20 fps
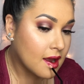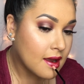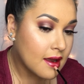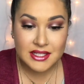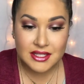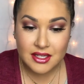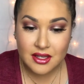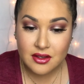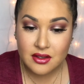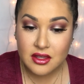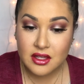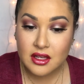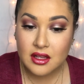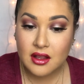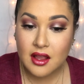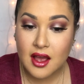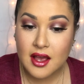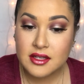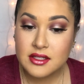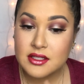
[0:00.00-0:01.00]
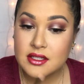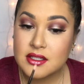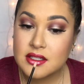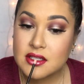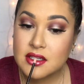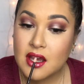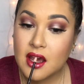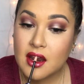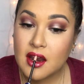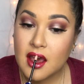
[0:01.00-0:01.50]
So the gloss does
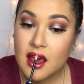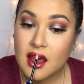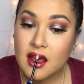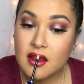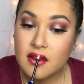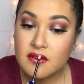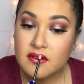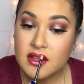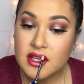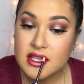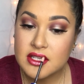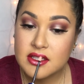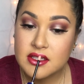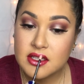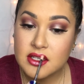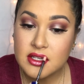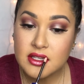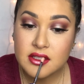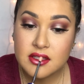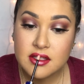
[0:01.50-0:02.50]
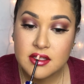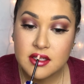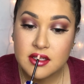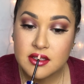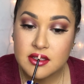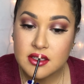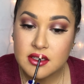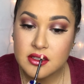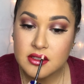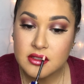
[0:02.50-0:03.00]
not have a stinging
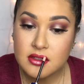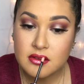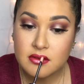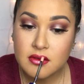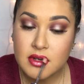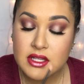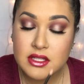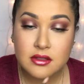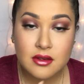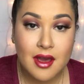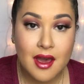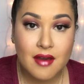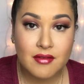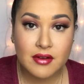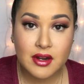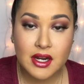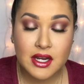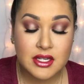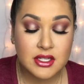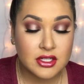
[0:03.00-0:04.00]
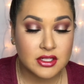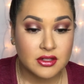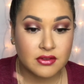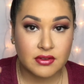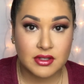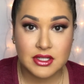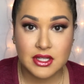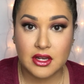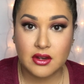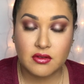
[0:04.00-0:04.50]
sensation whatsoever. It just
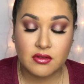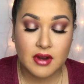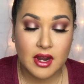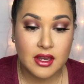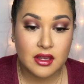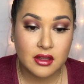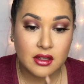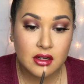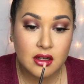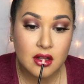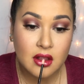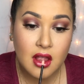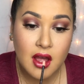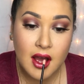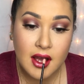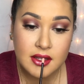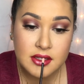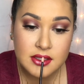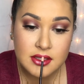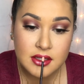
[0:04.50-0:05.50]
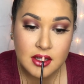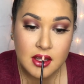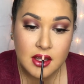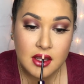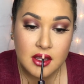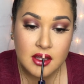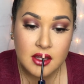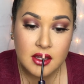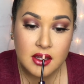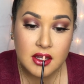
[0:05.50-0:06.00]
feels like regular gloss.
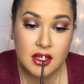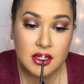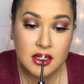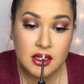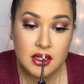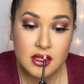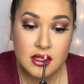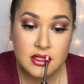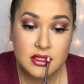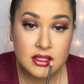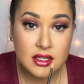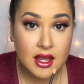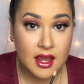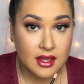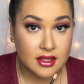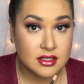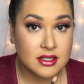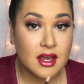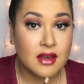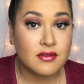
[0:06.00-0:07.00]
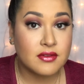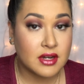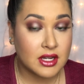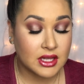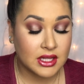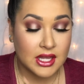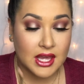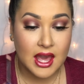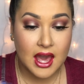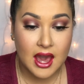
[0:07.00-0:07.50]
It is like
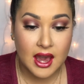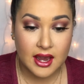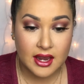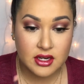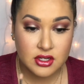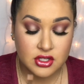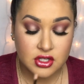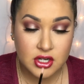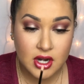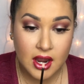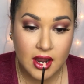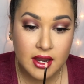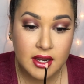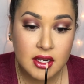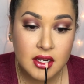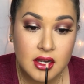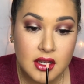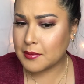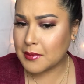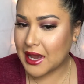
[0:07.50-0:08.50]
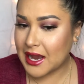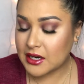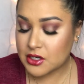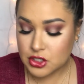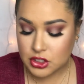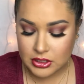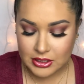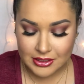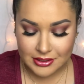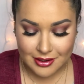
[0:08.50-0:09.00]
definitely high shine. I'm
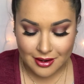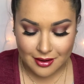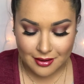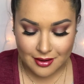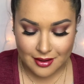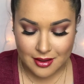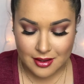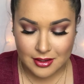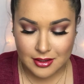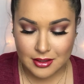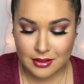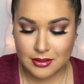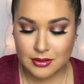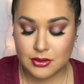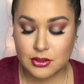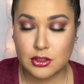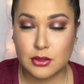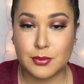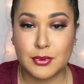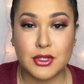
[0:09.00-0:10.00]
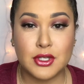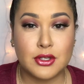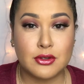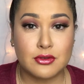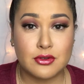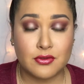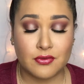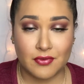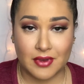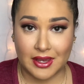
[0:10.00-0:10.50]
actually not a super
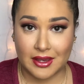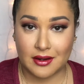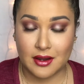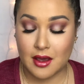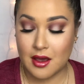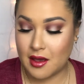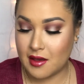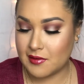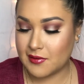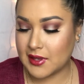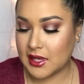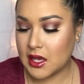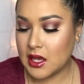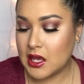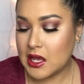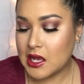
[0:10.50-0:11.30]
huge fan of